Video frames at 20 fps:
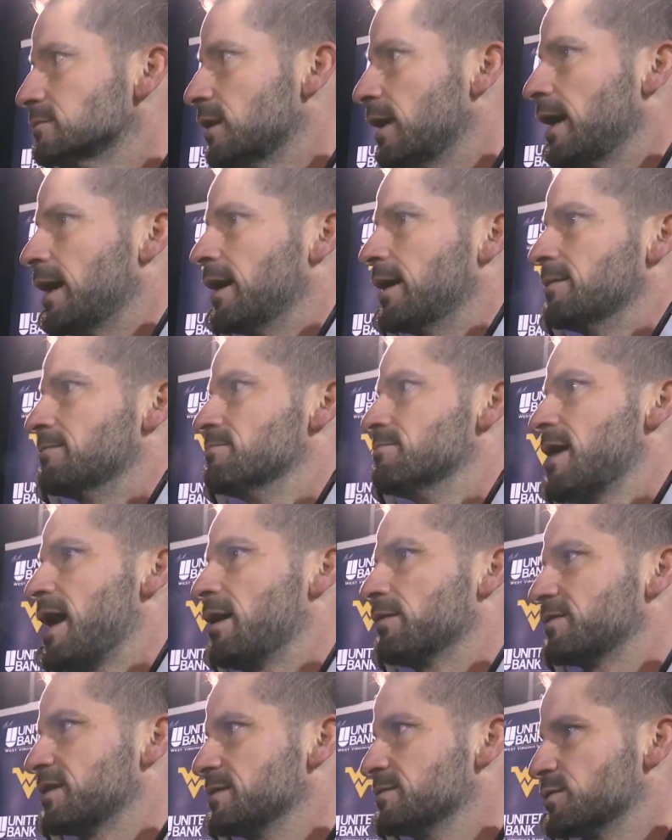um,
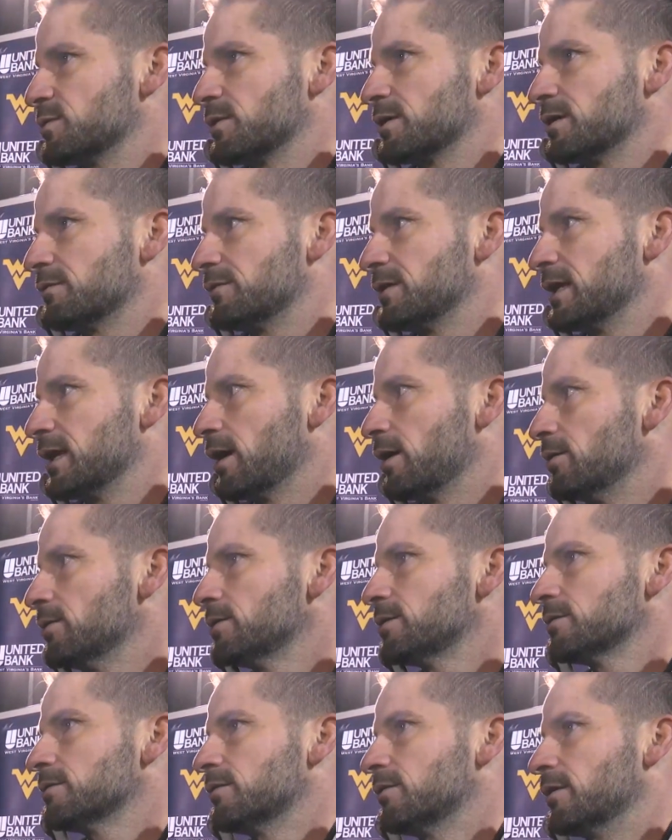how teams were going to
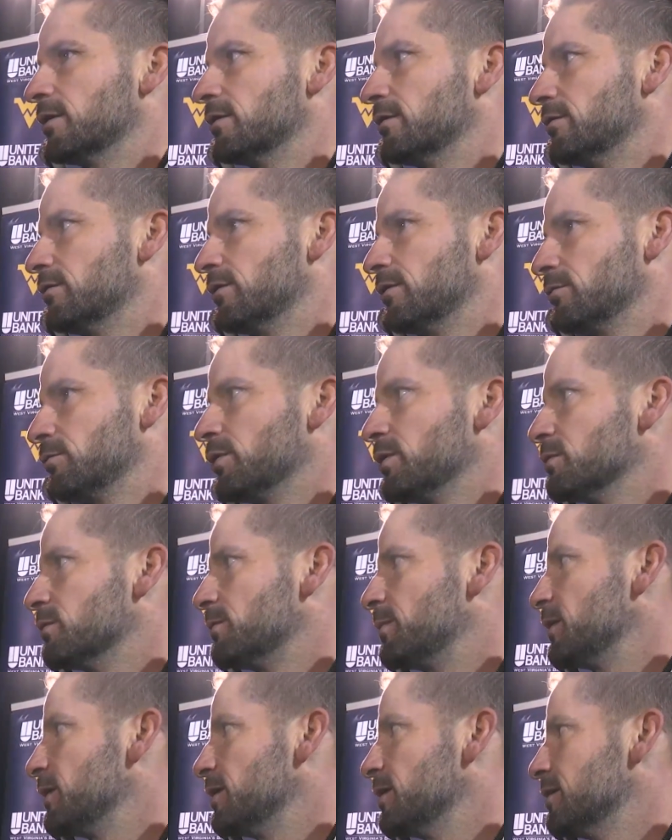reload, that that we
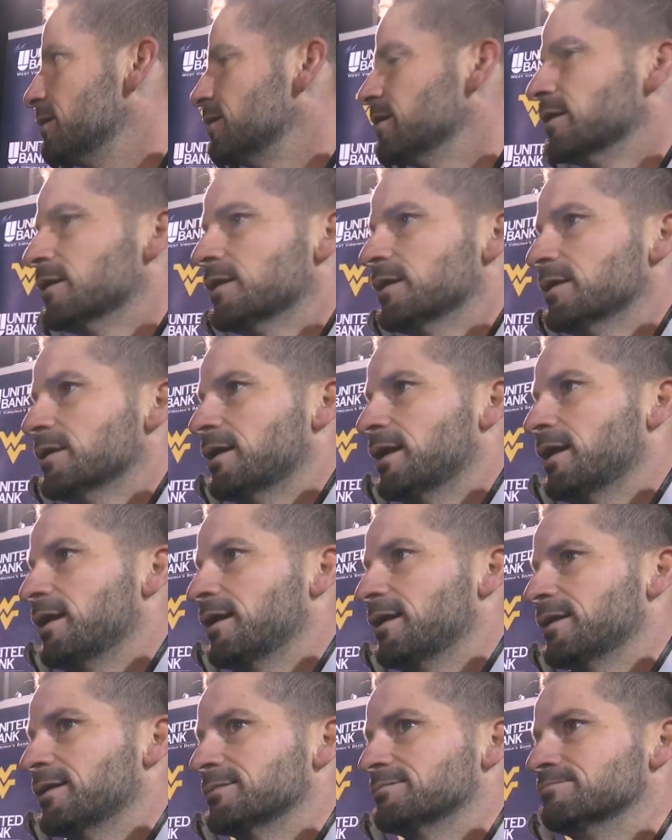would be
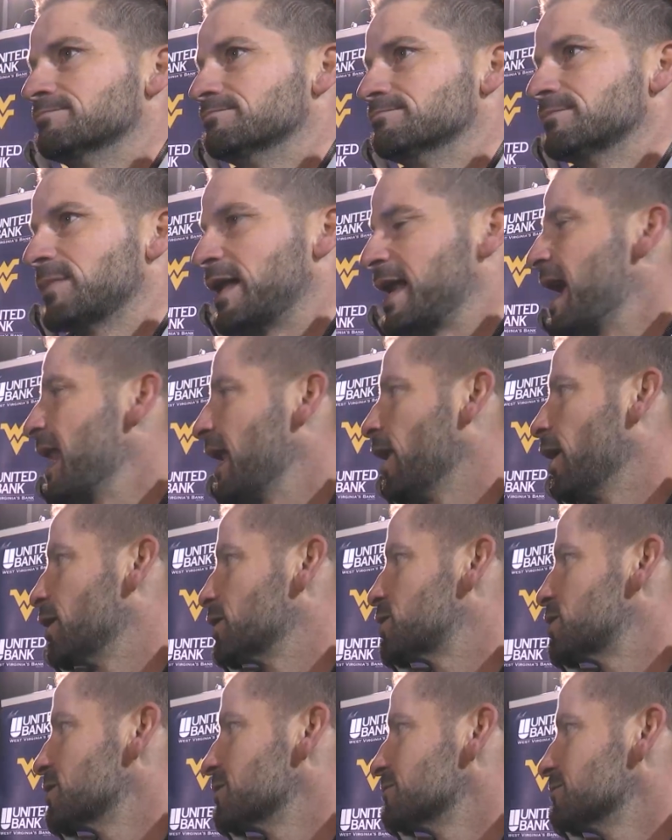um, an
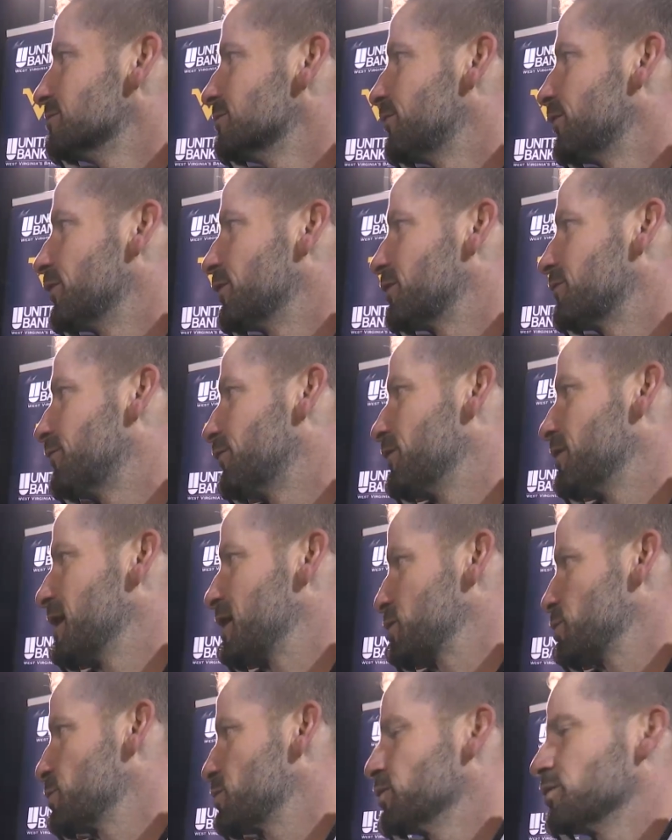at-large for the for the
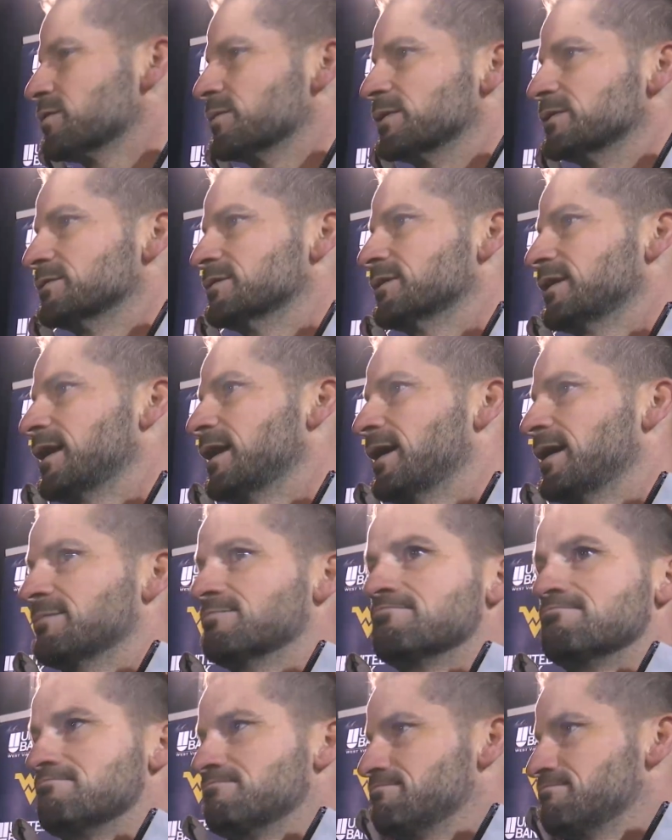national tournament.
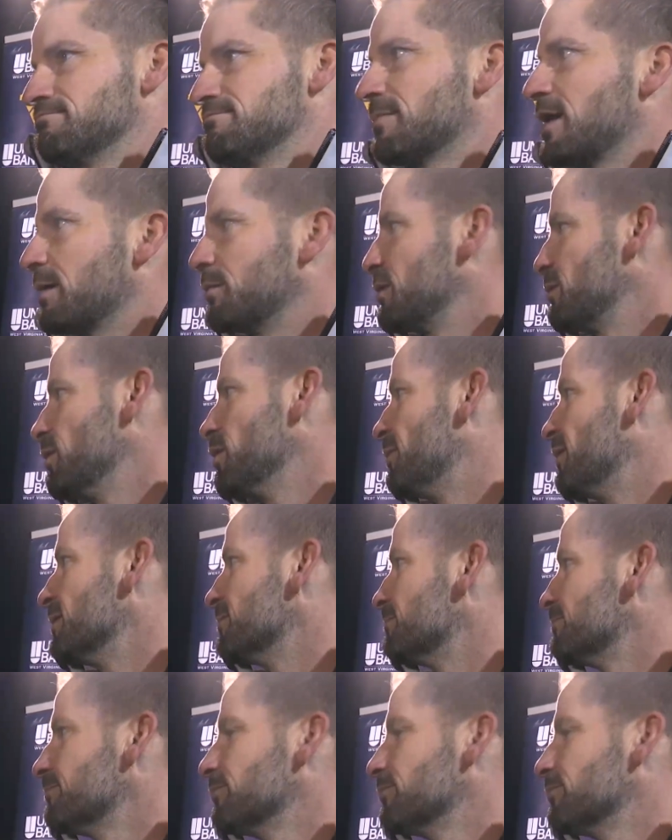Um, and we will be.